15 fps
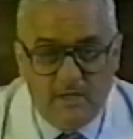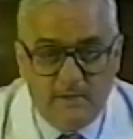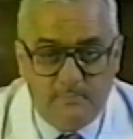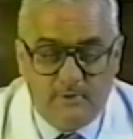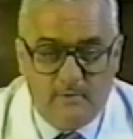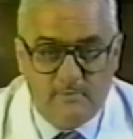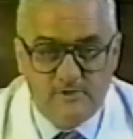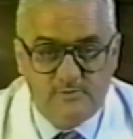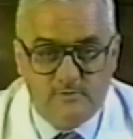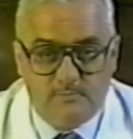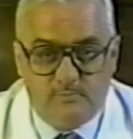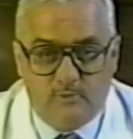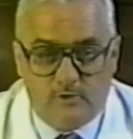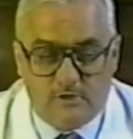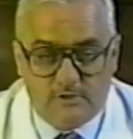published
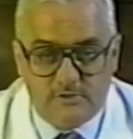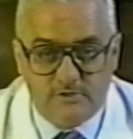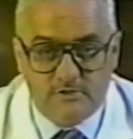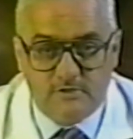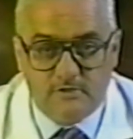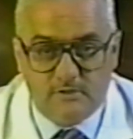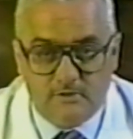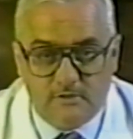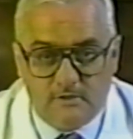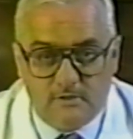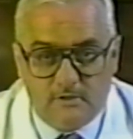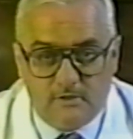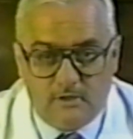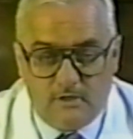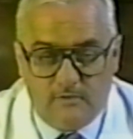reports
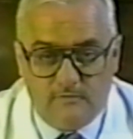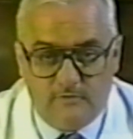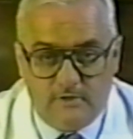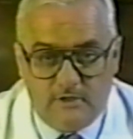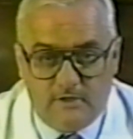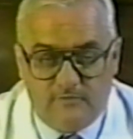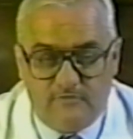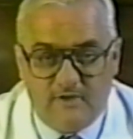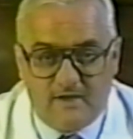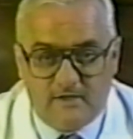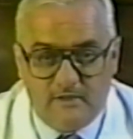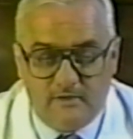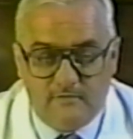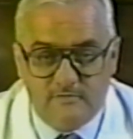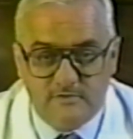of the
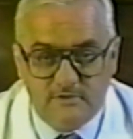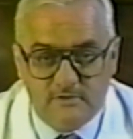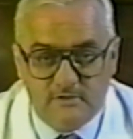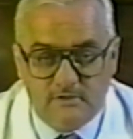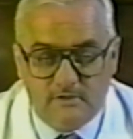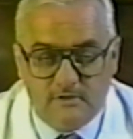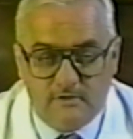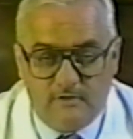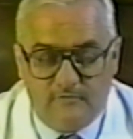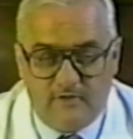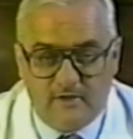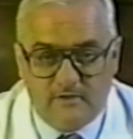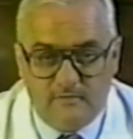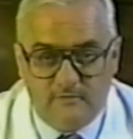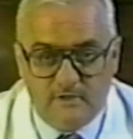effectiveness
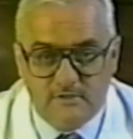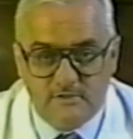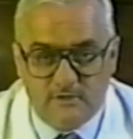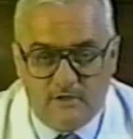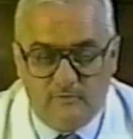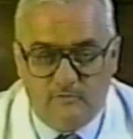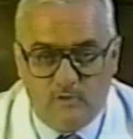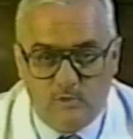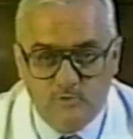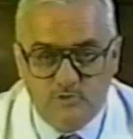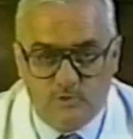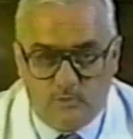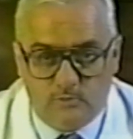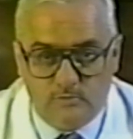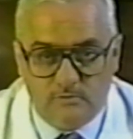of
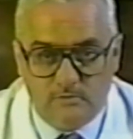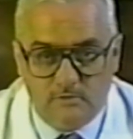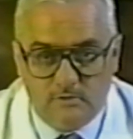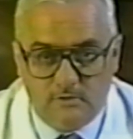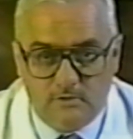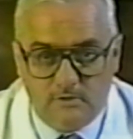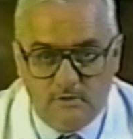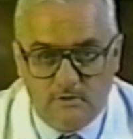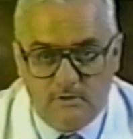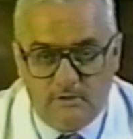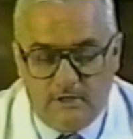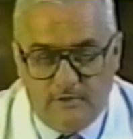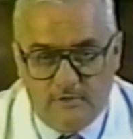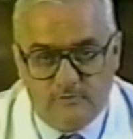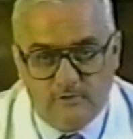ozone in
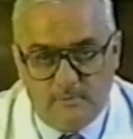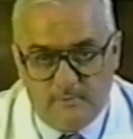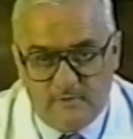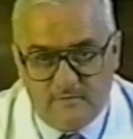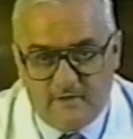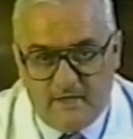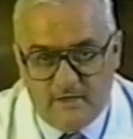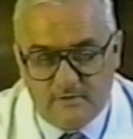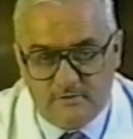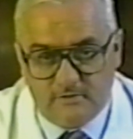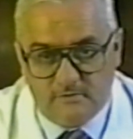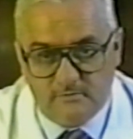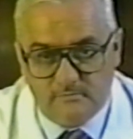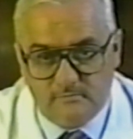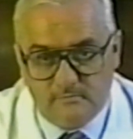the treatment of cancer.
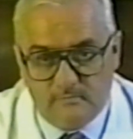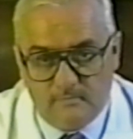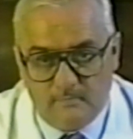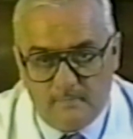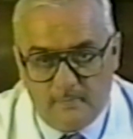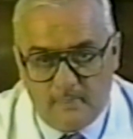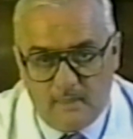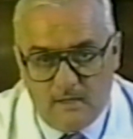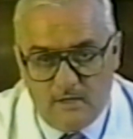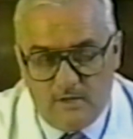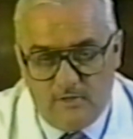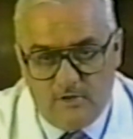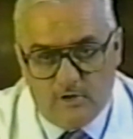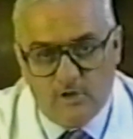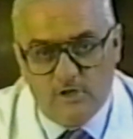The
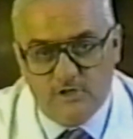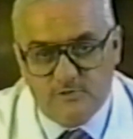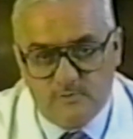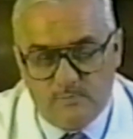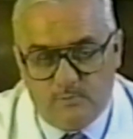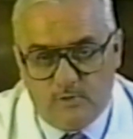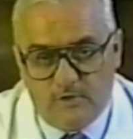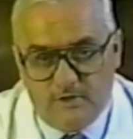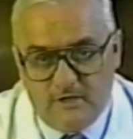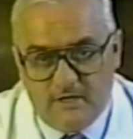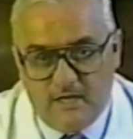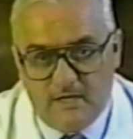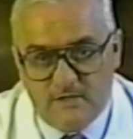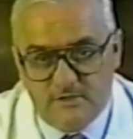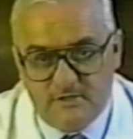earliest report in the
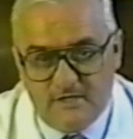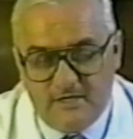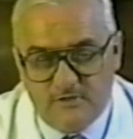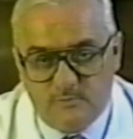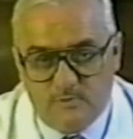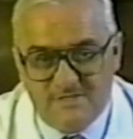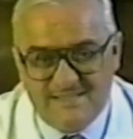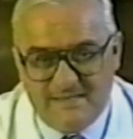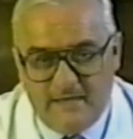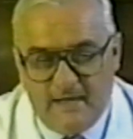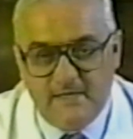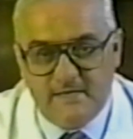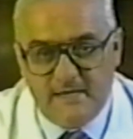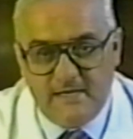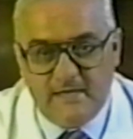United States was in
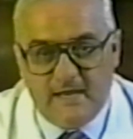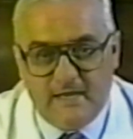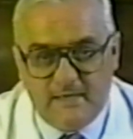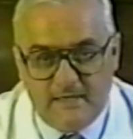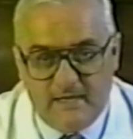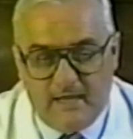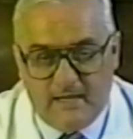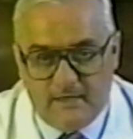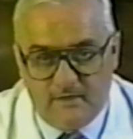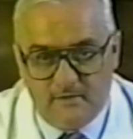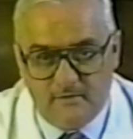1888.